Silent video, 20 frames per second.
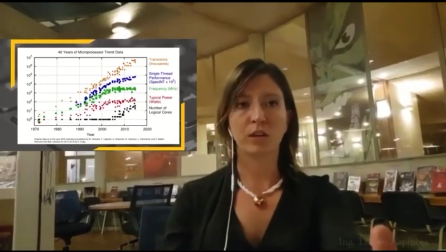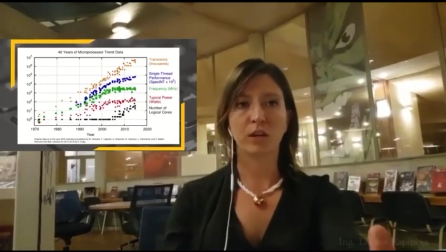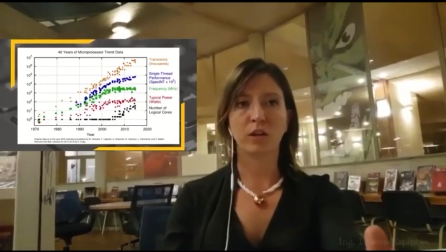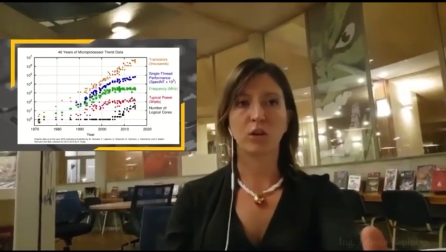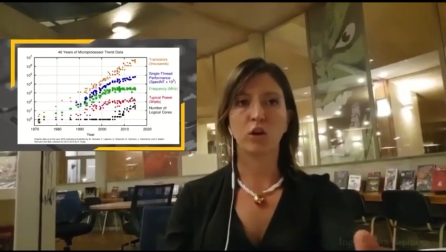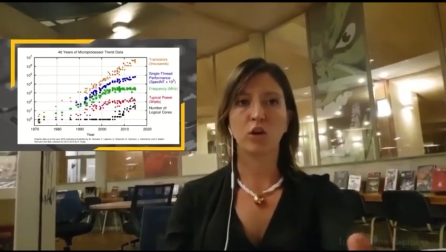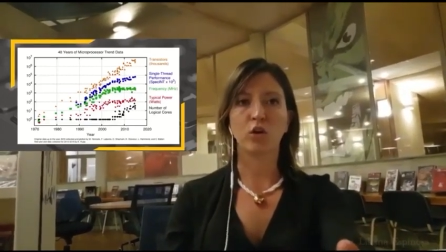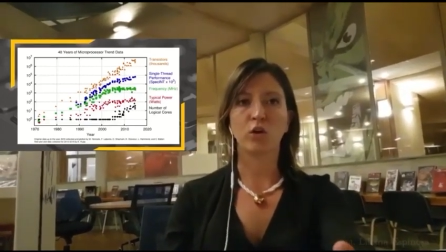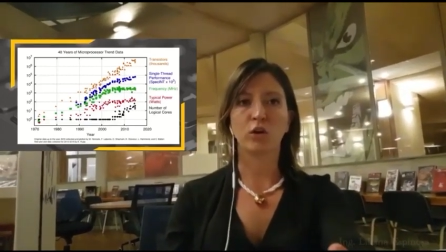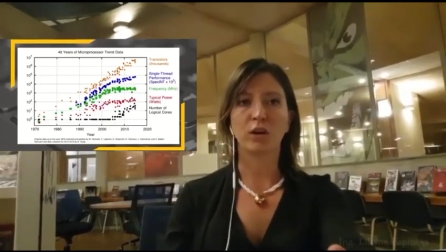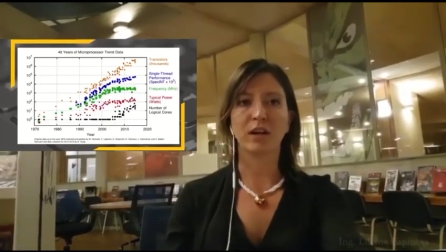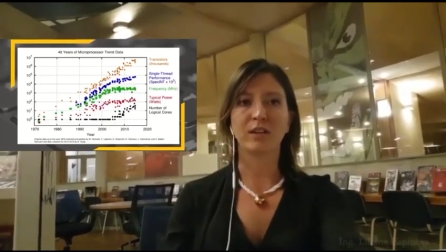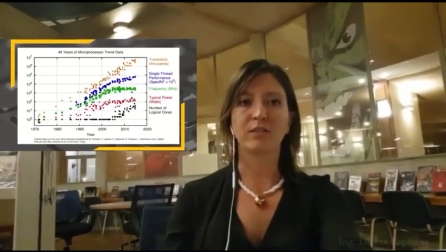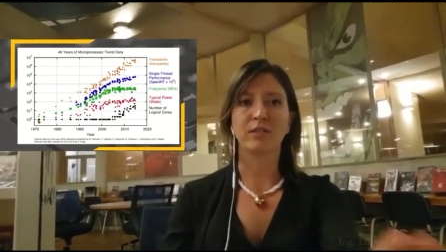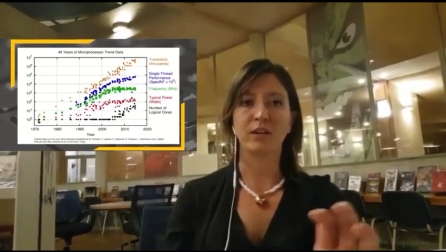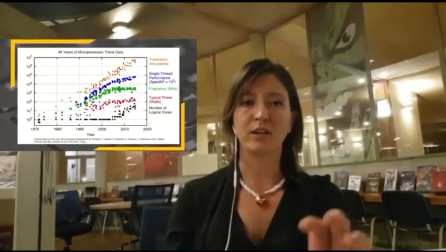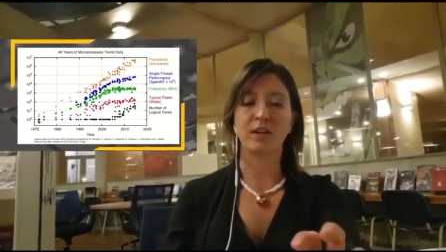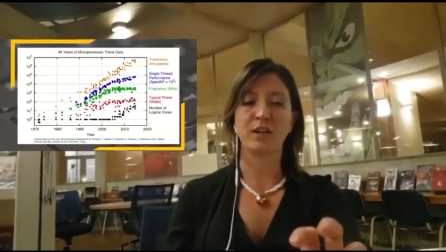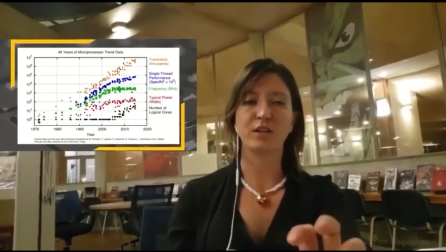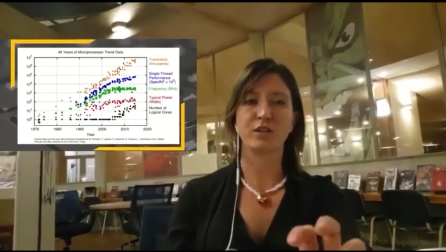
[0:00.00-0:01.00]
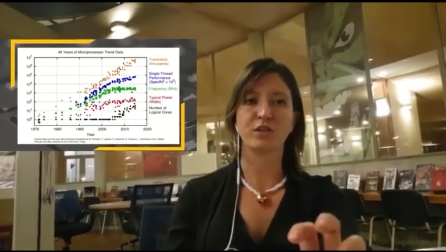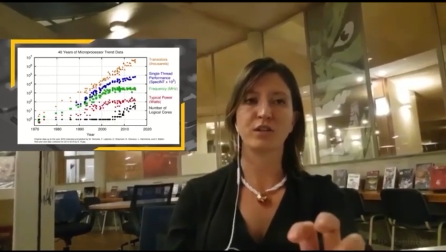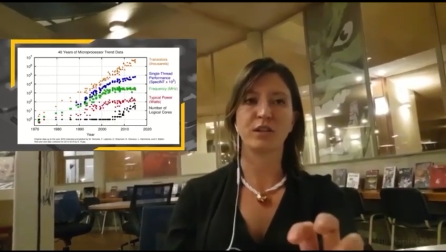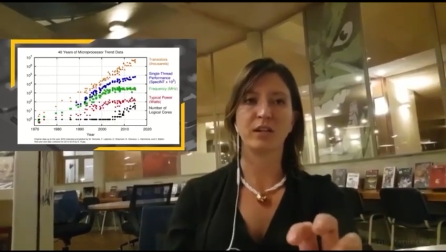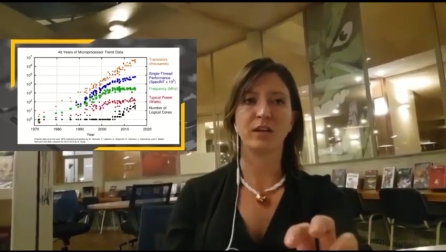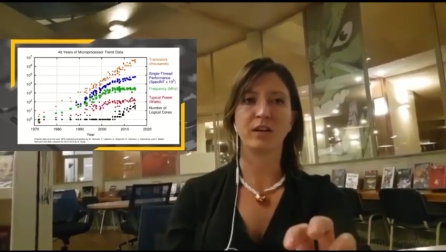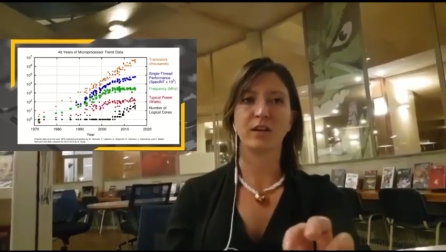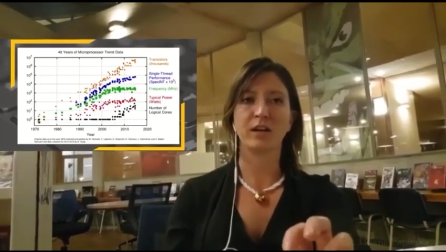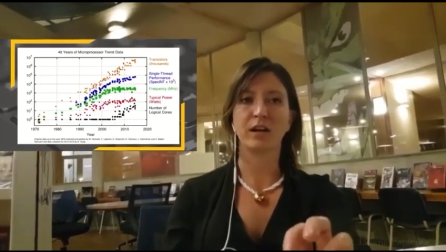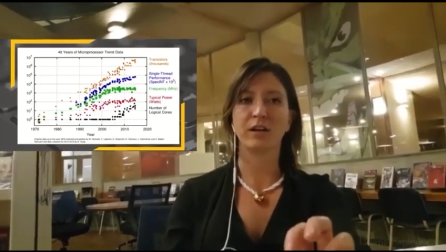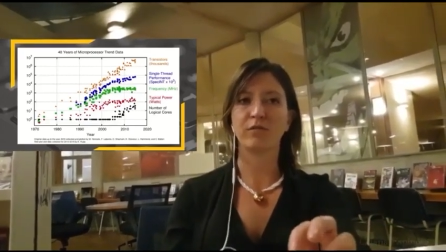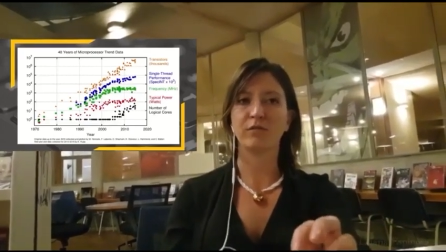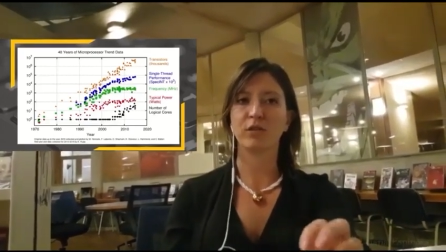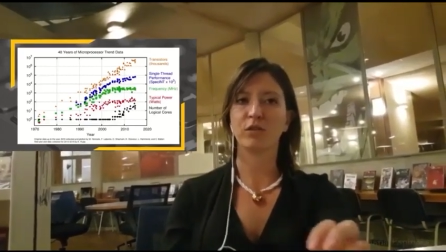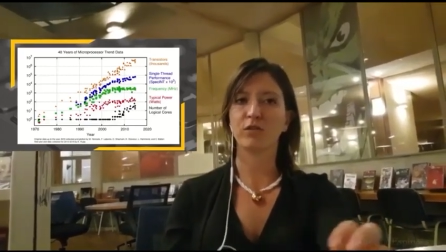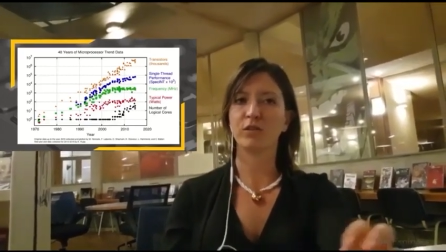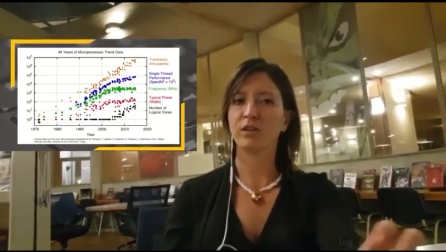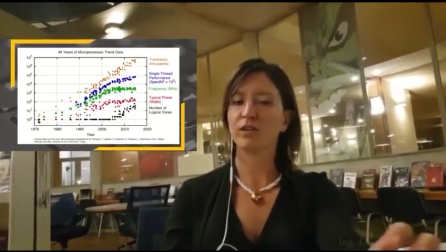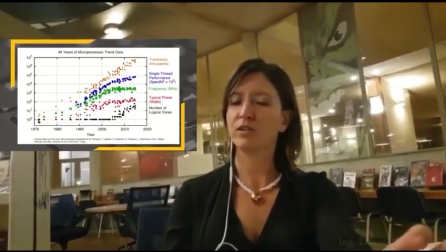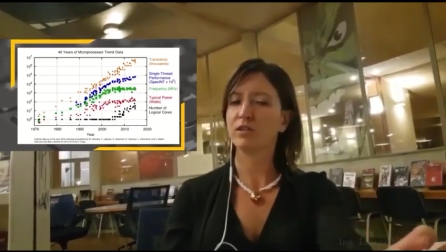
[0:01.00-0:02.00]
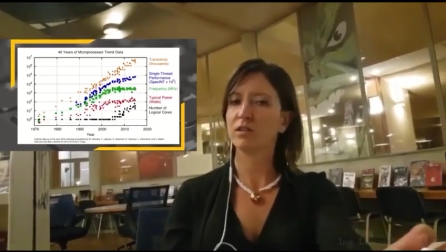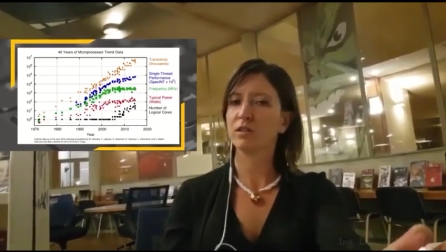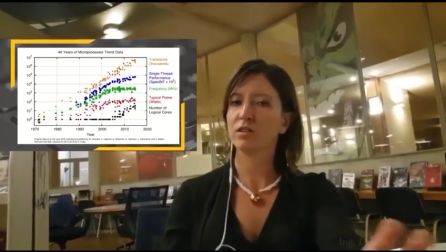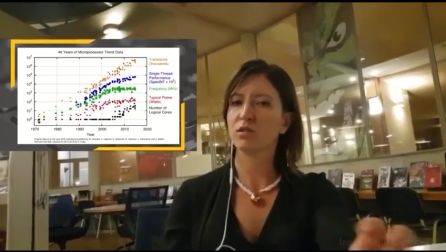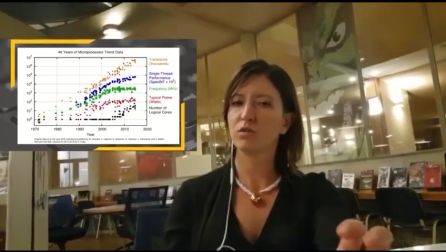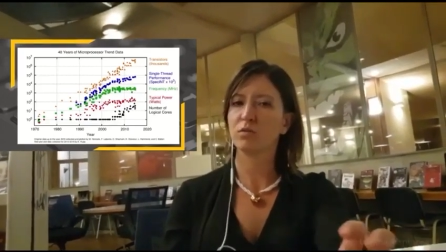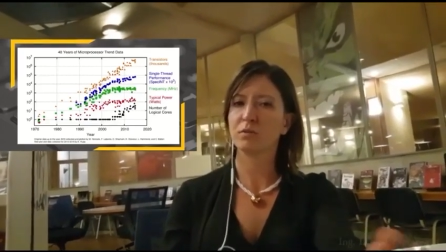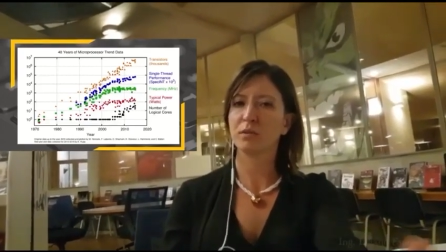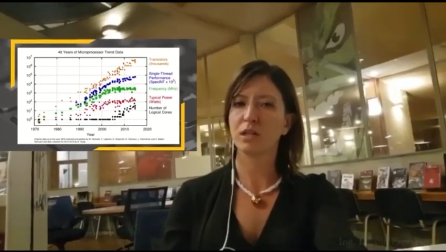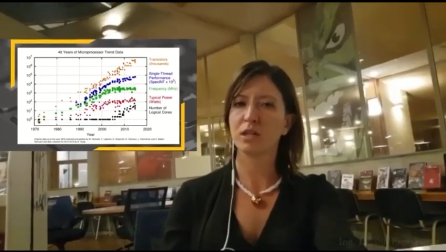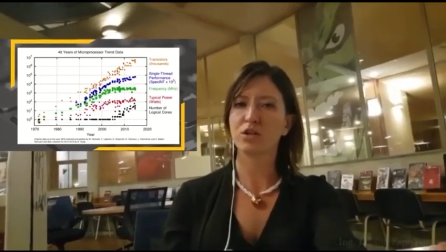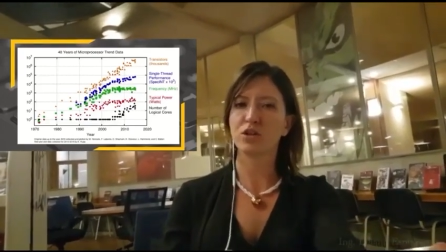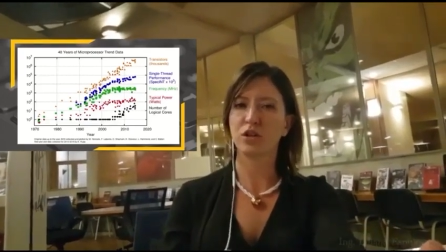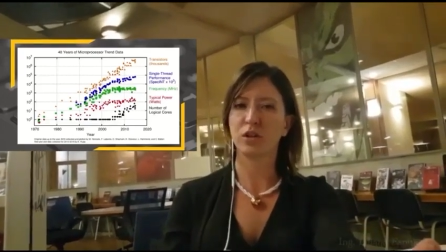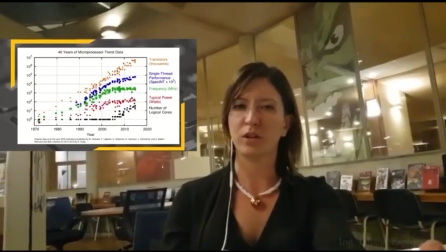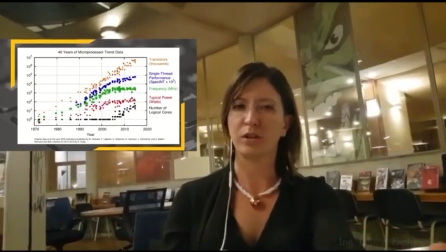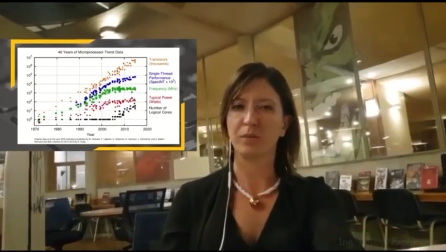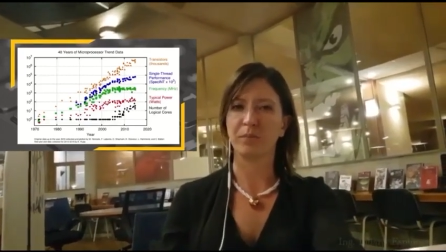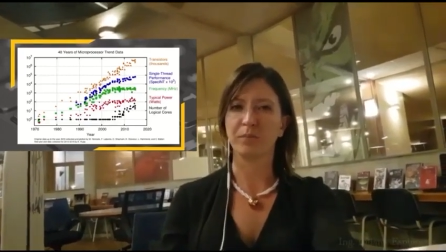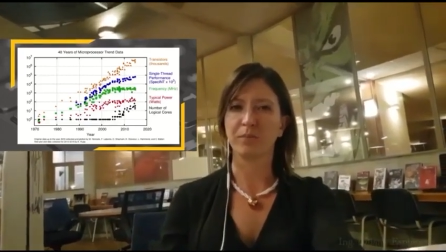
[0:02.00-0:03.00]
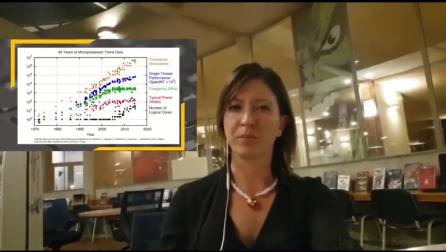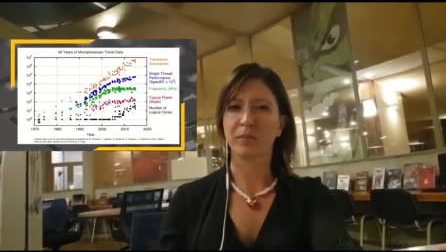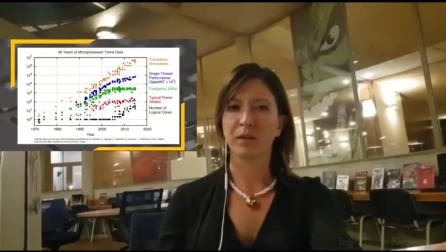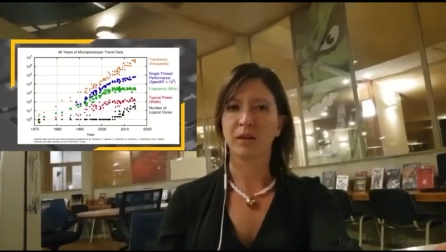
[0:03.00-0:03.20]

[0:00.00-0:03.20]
the clock and the energy have not increased substantially.